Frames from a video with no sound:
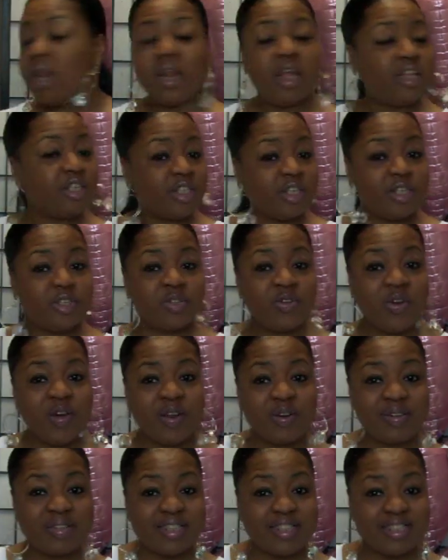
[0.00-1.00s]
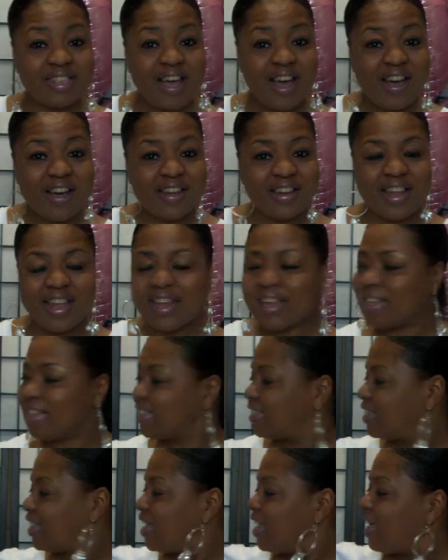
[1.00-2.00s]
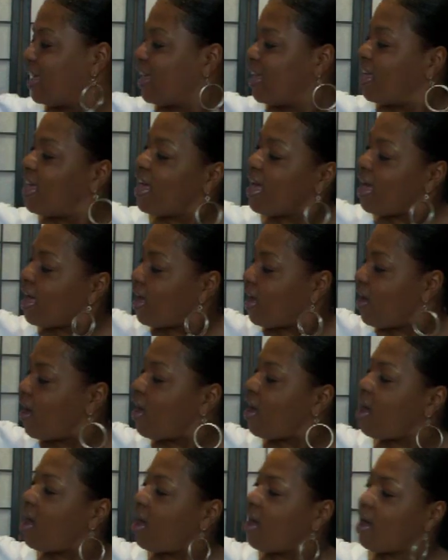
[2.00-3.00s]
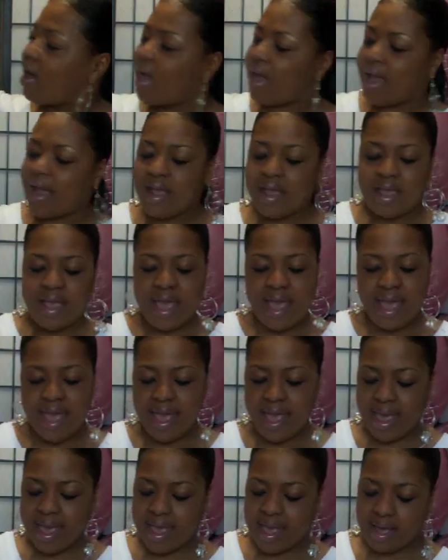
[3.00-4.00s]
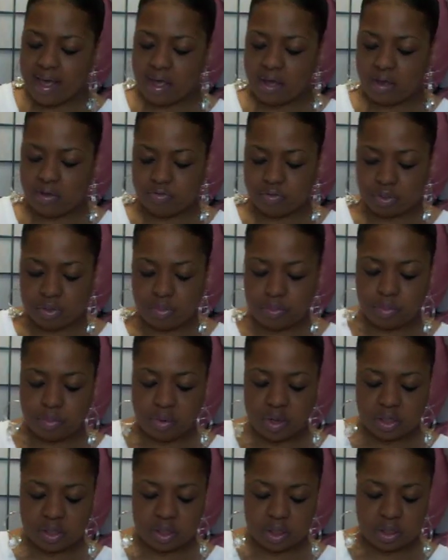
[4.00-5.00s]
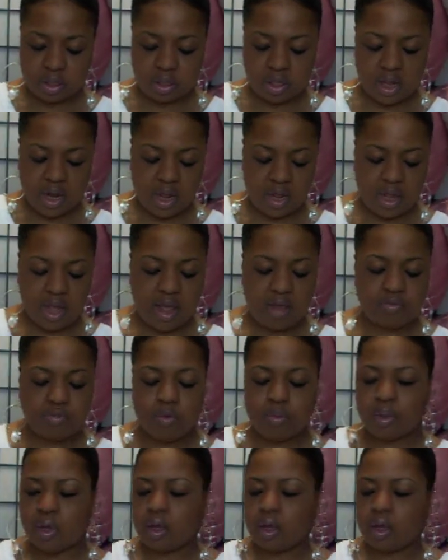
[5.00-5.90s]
let's get started with this haul, ladies. I have some brushes that I got from